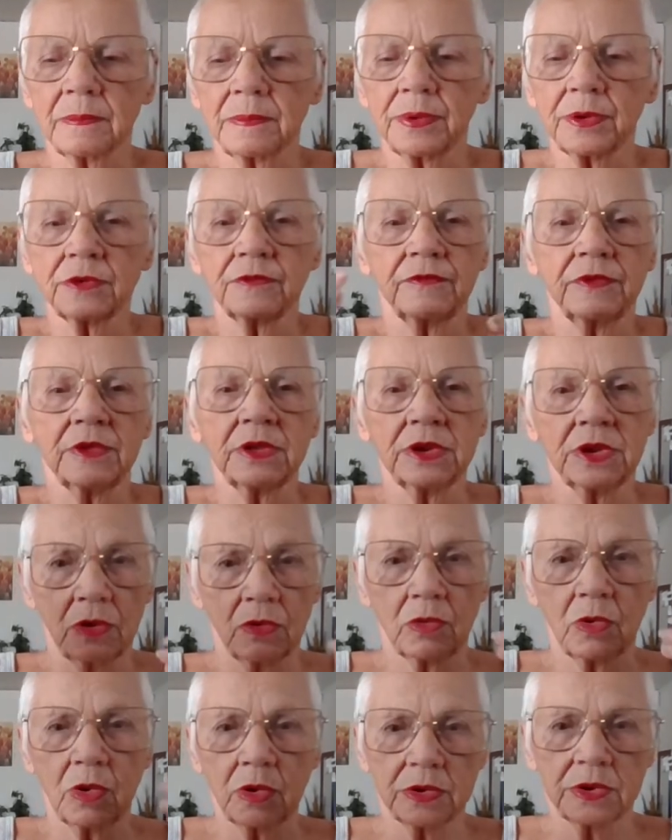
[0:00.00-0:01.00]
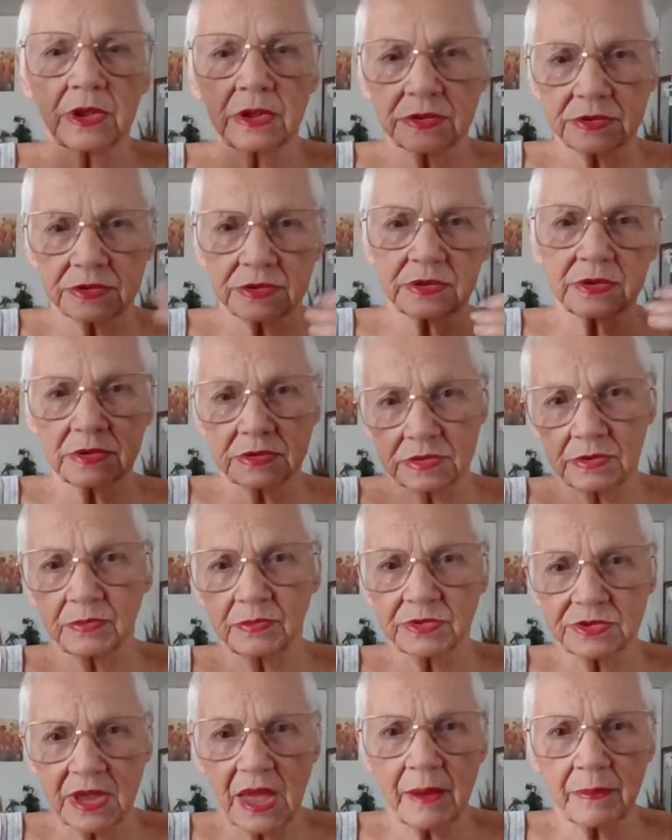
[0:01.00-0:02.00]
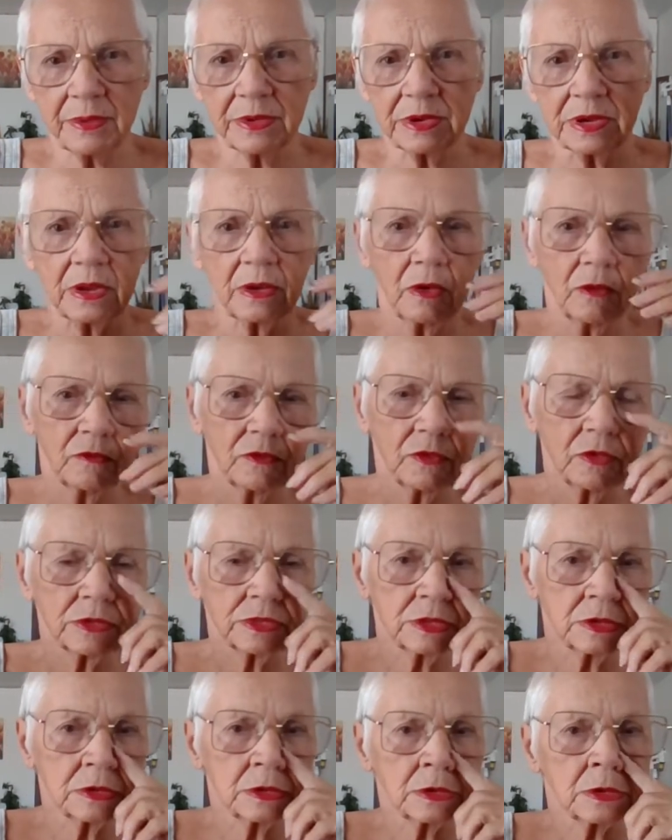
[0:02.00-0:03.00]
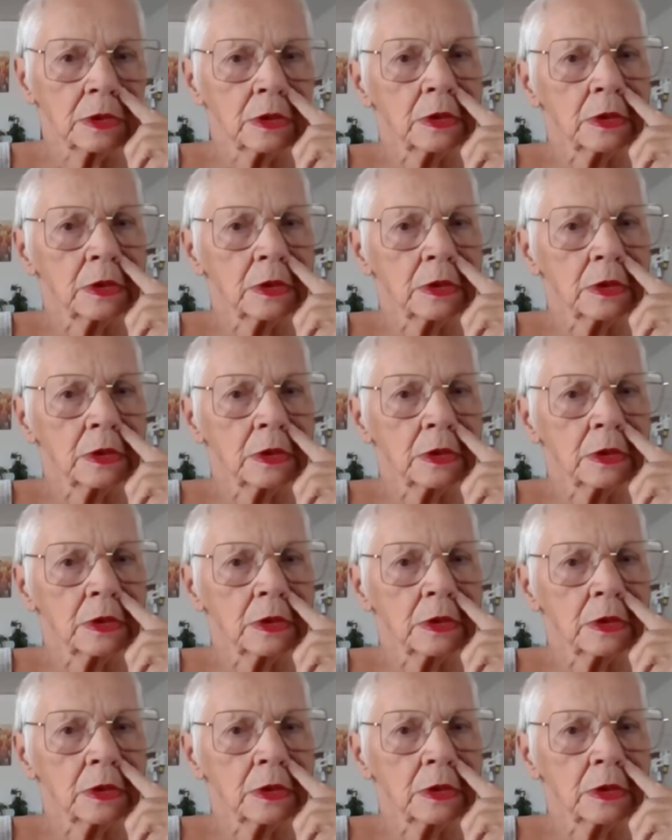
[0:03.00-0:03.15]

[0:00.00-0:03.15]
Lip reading: put a video on as it was happening over at the